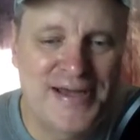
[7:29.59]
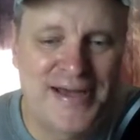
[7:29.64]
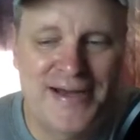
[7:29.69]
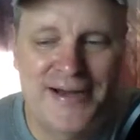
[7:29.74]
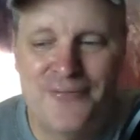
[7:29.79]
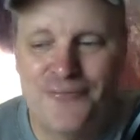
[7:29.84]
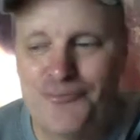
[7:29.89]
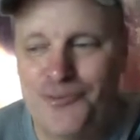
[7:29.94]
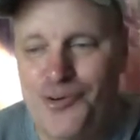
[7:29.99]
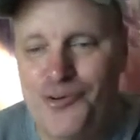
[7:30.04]

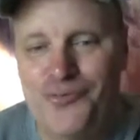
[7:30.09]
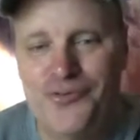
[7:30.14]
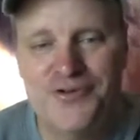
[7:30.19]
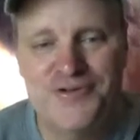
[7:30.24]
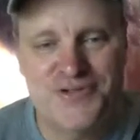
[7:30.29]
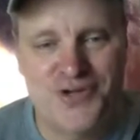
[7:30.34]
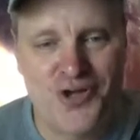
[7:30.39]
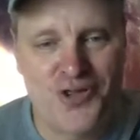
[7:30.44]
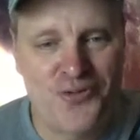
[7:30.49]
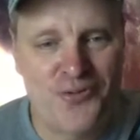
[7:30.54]
and rode
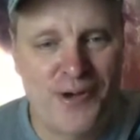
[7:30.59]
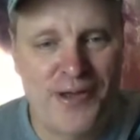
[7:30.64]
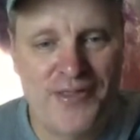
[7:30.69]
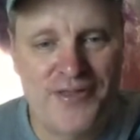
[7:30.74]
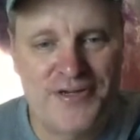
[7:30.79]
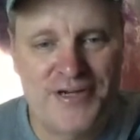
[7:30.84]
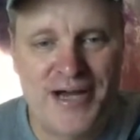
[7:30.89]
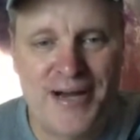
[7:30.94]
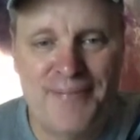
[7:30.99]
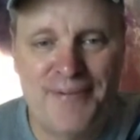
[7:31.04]
this all the way to
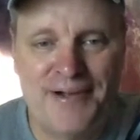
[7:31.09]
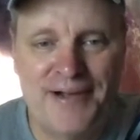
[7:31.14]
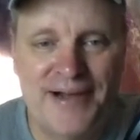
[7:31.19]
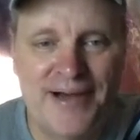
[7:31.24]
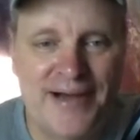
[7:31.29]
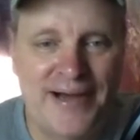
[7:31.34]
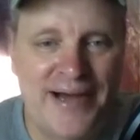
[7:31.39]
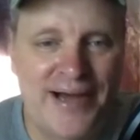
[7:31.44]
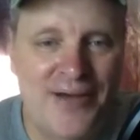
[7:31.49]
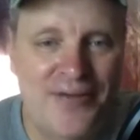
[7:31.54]
the top and
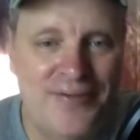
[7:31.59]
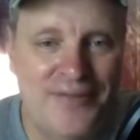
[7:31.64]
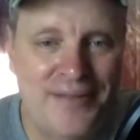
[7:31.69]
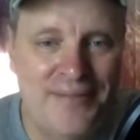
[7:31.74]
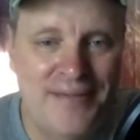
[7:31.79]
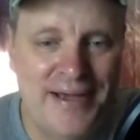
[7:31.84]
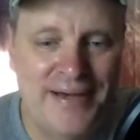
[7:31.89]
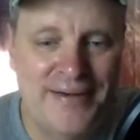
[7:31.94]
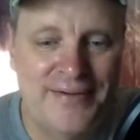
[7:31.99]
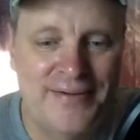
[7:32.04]
got out,
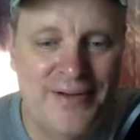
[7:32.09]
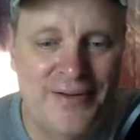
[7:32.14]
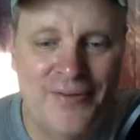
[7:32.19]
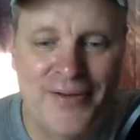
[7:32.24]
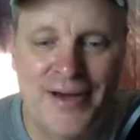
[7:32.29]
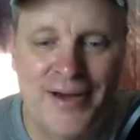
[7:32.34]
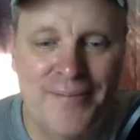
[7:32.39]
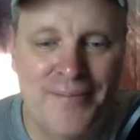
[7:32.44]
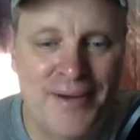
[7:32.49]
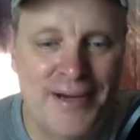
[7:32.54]
they made a
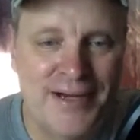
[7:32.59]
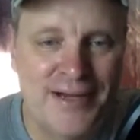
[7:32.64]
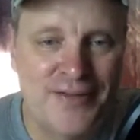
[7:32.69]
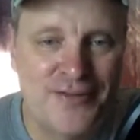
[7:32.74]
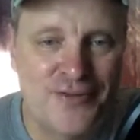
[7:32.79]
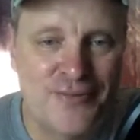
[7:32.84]
lot of money.